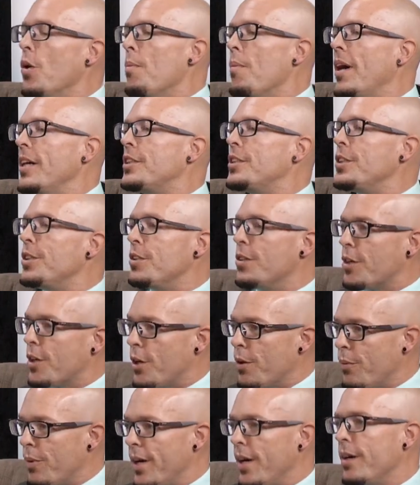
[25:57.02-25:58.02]
much in your
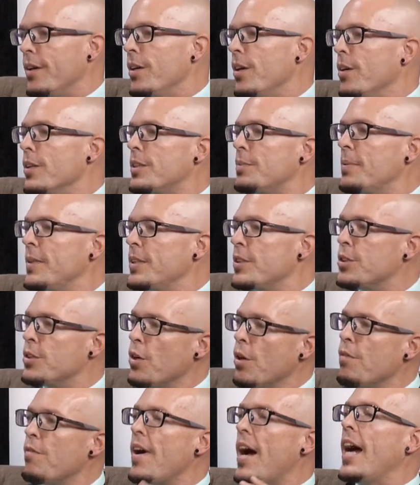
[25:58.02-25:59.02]
career. You know, it's been
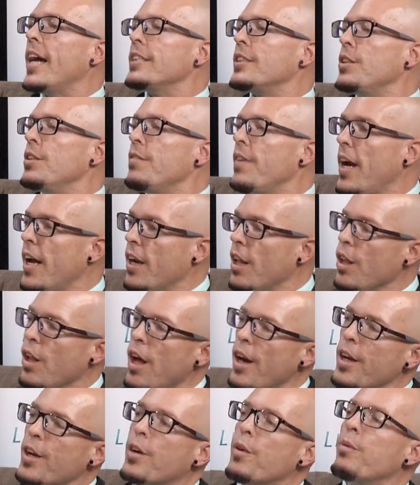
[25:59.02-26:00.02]
so vast, and you've had a
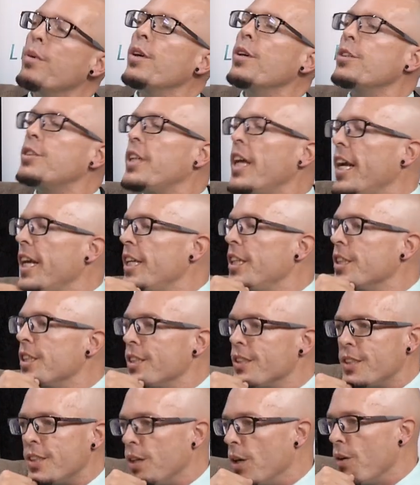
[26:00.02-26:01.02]
lot of career
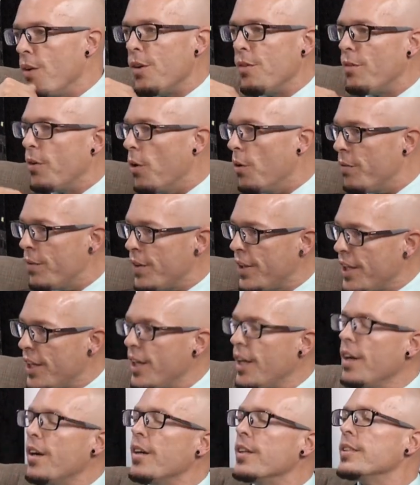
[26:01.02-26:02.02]
changes, you know, over the
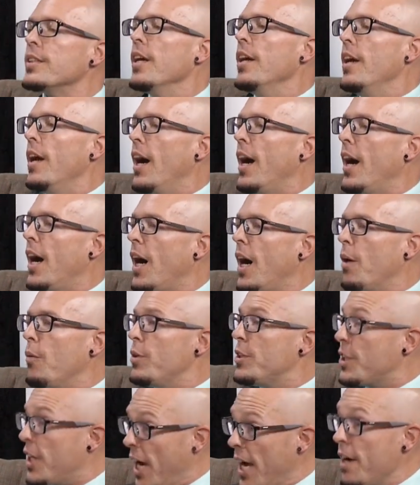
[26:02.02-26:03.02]
years,
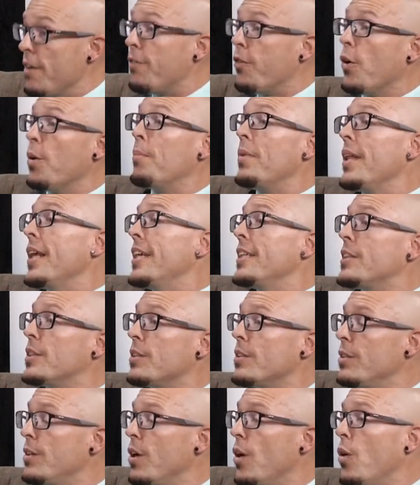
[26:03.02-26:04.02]
which kind of
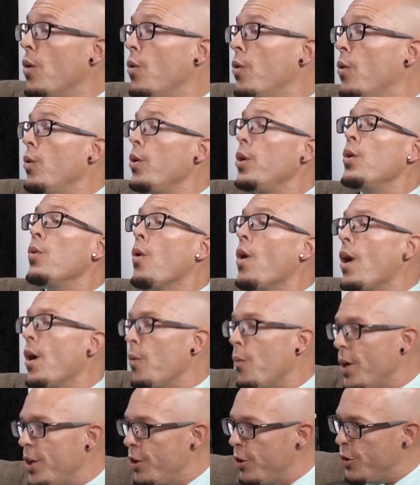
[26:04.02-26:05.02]
formulates, you know, you are
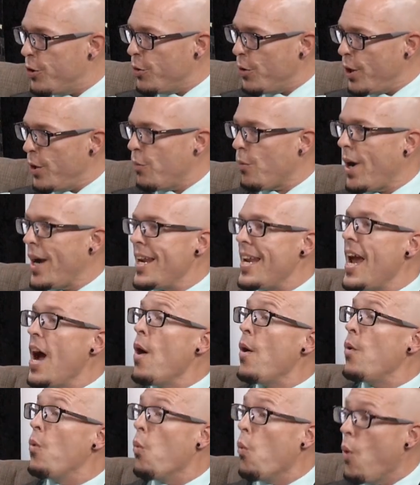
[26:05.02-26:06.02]
and what you're doing right
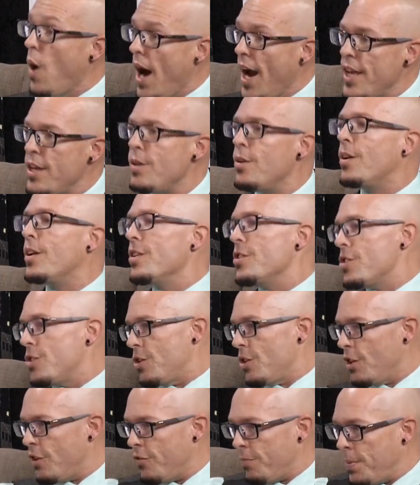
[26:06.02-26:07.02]
now, and why you can
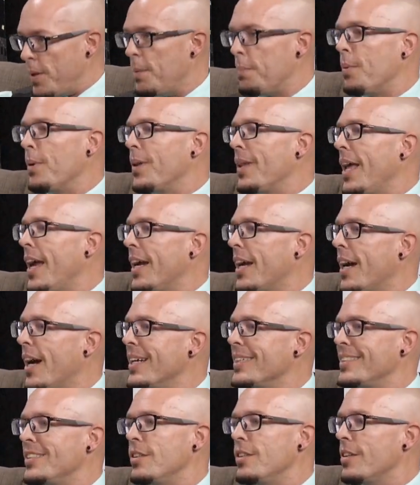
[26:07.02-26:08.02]
serve people like
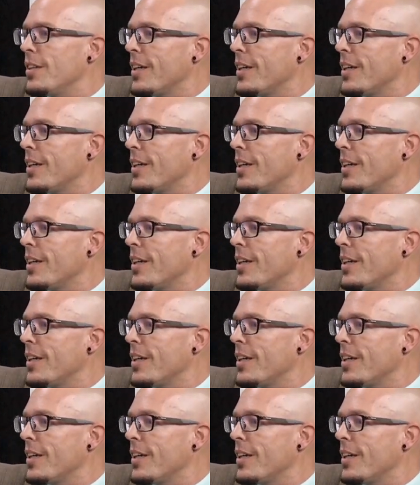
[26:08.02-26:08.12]
us. You're